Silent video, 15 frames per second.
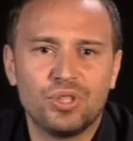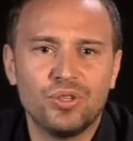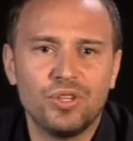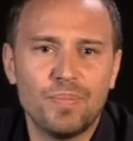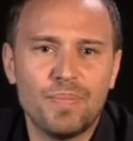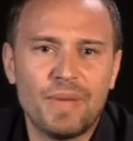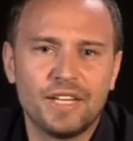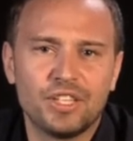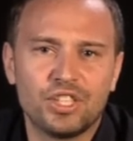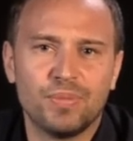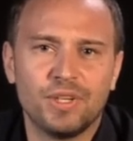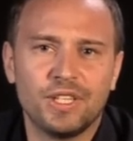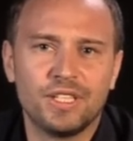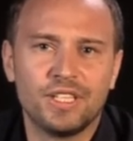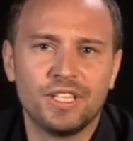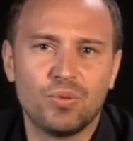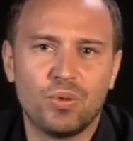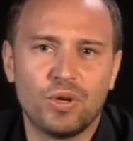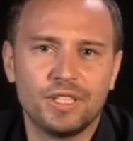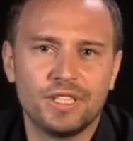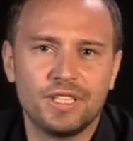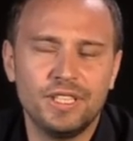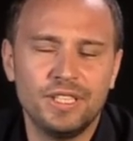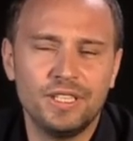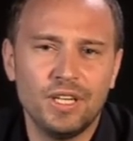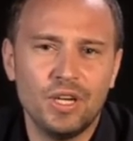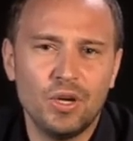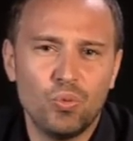to the manageability quality,